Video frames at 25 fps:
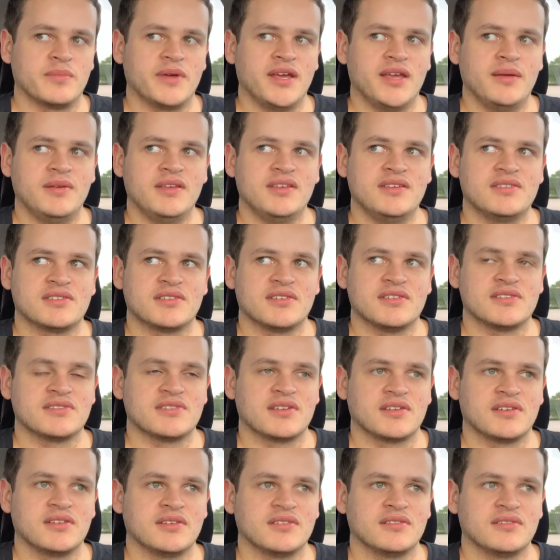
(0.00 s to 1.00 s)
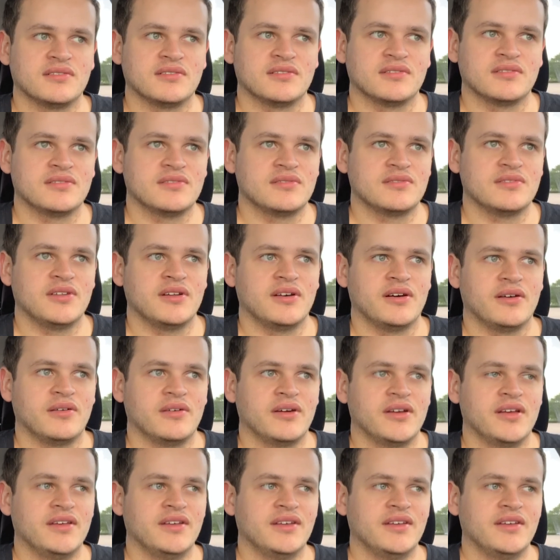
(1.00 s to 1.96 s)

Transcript: Maybe it's because they couldn't, you know,